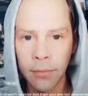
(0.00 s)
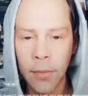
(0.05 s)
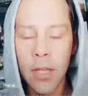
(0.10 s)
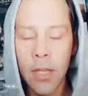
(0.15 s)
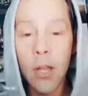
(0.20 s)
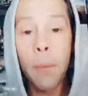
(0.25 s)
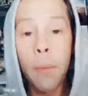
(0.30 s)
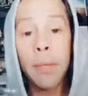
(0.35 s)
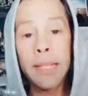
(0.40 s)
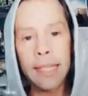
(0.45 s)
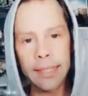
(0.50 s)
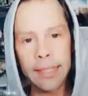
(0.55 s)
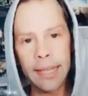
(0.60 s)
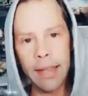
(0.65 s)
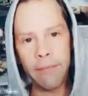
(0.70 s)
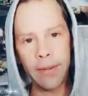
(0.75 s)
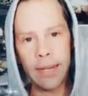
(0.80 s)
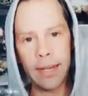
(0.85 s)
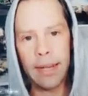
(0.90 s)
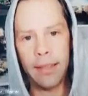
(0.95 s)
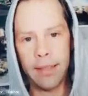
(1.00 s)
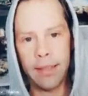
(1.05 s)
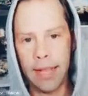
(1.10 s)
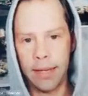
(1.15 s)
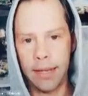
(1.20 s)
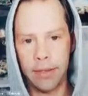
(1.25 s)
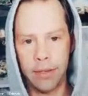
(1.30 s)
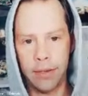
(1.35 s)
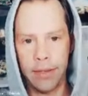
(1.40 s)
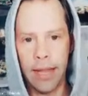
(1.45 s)
No, but there's definitely
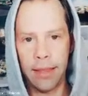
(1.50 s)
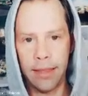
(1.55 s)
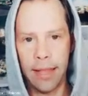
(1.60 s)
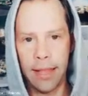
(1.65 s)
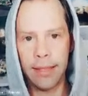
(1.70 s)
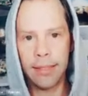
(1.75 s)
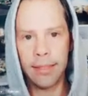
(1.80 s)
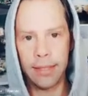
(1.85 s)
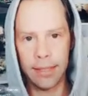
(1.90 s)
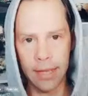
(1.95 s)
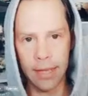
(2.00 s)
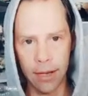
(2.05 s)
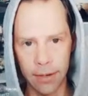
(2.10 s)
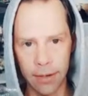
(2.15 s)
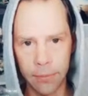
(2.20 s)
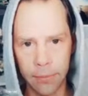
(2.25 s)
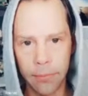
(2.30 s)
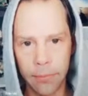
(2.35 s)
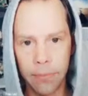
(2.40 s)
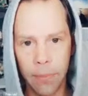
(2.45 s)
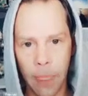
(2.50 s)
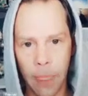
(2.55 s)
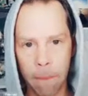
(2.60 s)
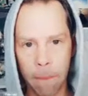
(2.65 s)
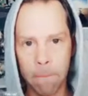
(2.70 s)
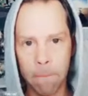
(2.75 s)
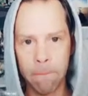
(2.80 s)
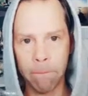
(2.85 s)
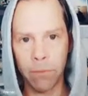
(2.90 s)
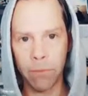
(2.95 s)
that's yeah.
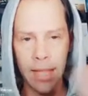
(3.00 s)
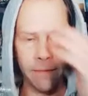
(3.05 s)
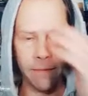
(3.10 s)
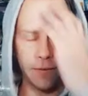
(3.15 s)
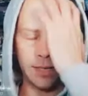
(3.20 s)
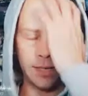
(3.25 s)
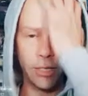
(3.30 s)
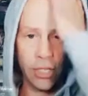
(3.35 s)
Definitely.